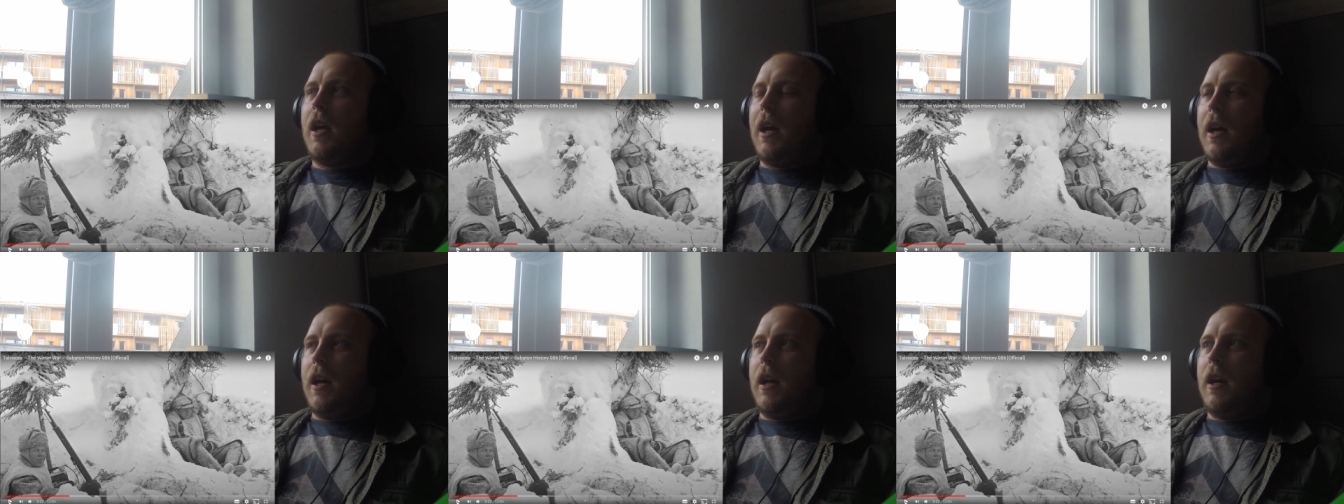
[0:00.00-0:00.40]

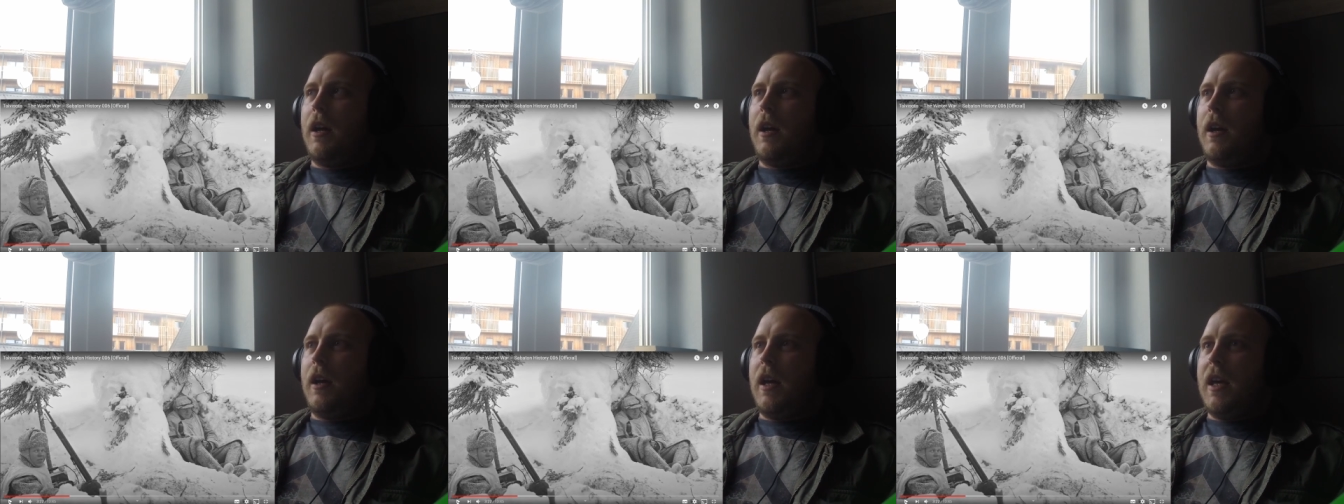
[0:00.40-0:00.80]

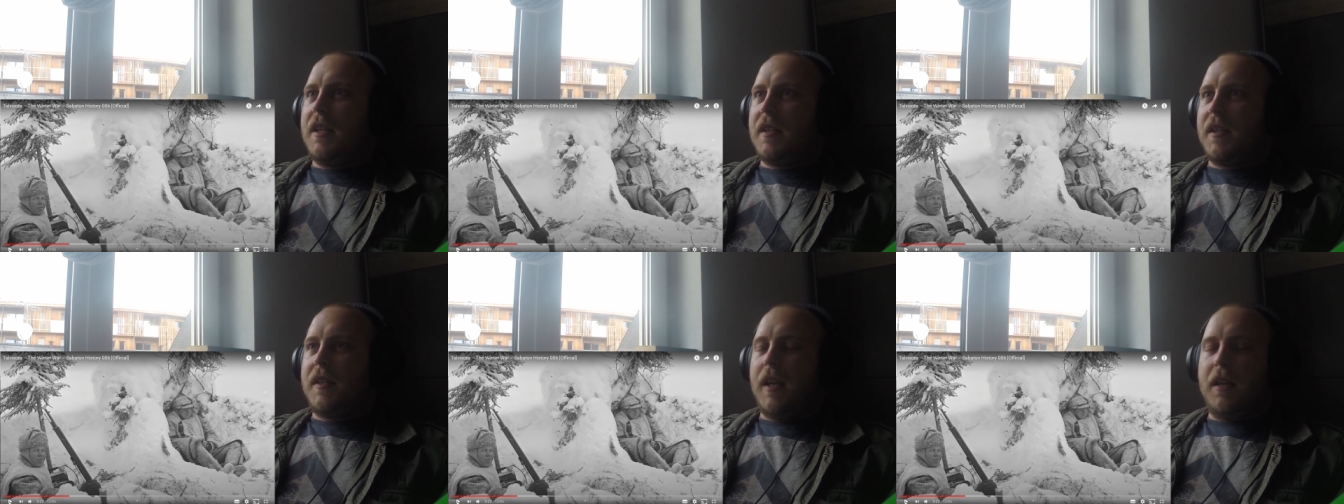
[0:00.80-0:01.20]

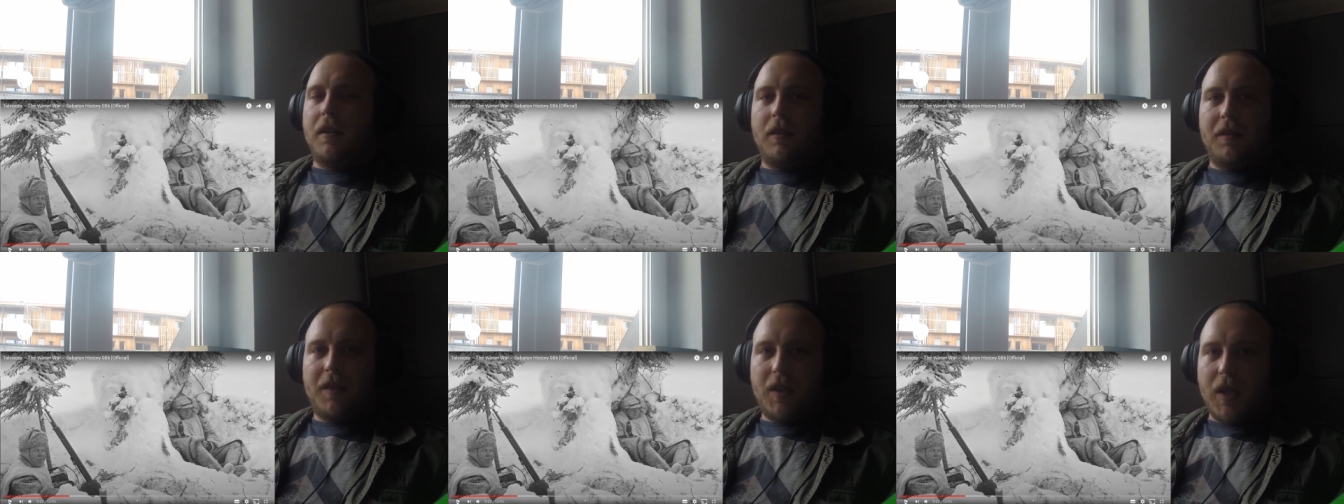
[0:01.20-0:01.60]
As I
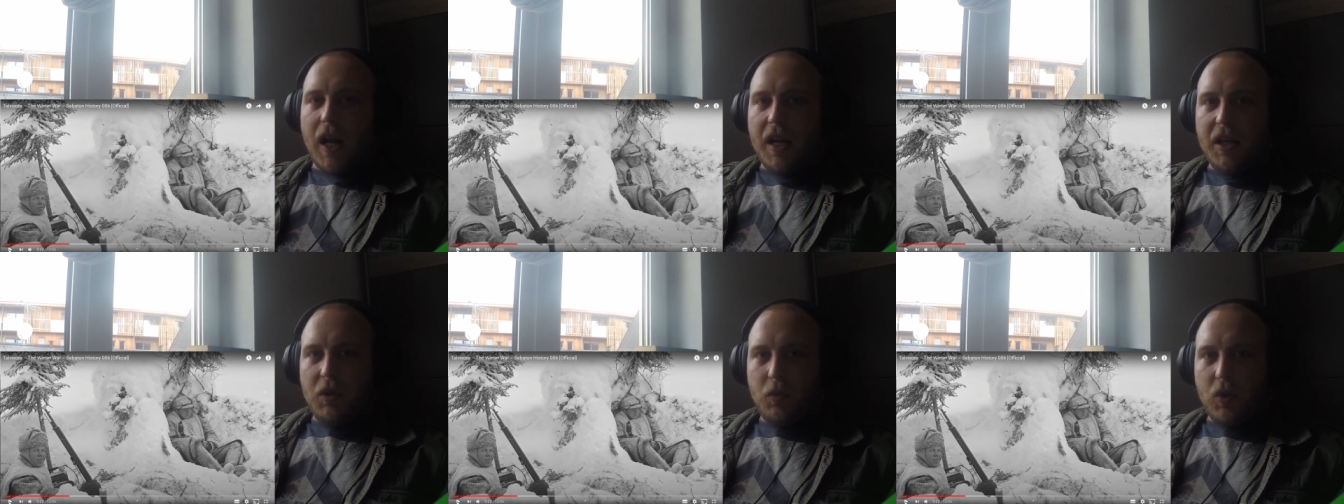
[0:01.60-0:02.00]
said,
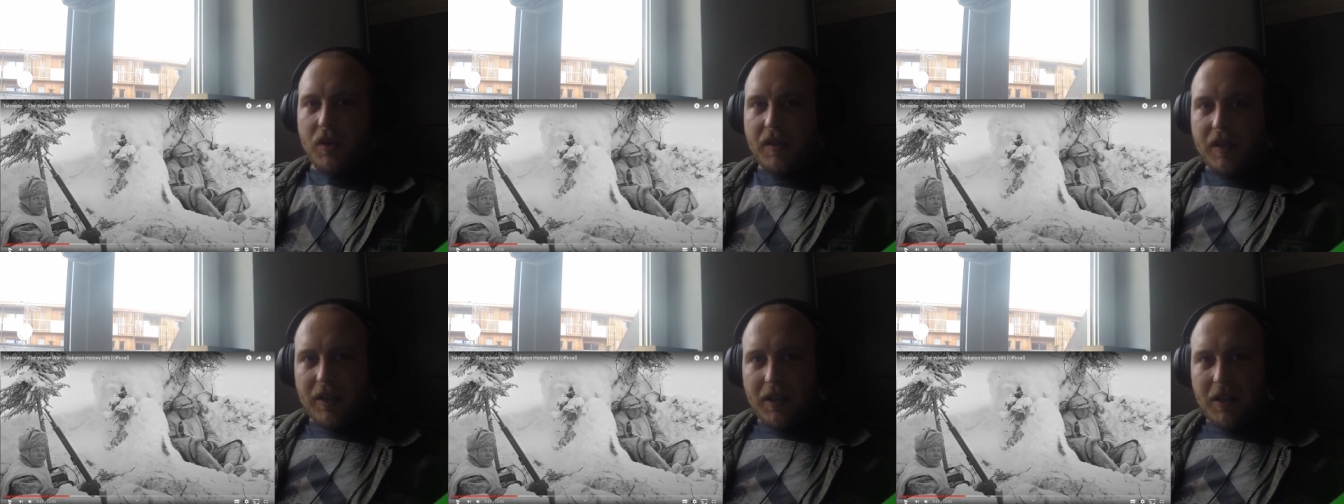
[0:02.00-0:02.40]
Stalin
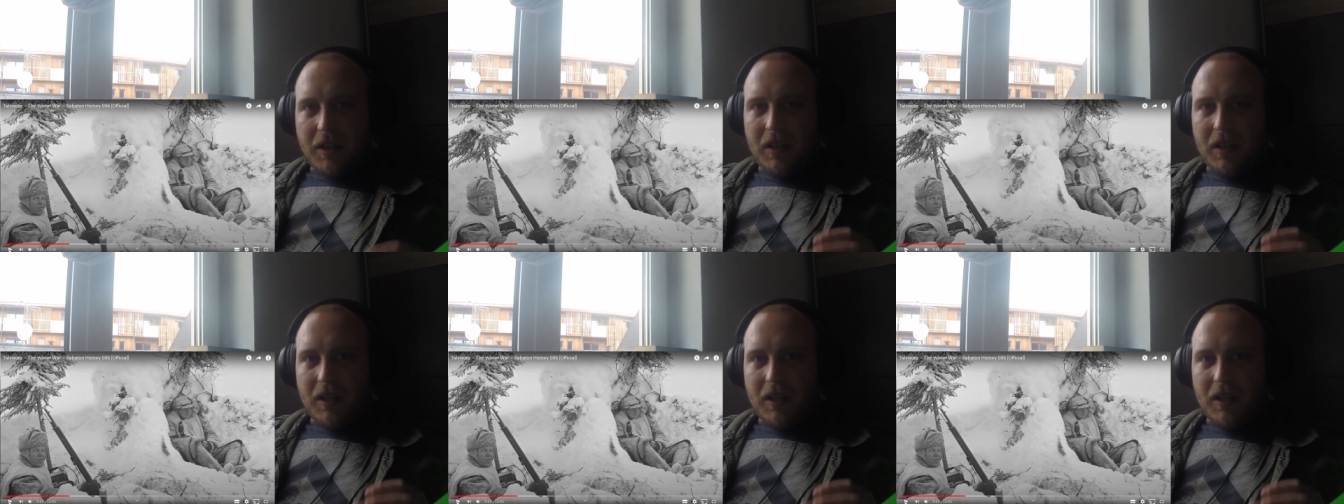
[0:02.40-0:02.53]
was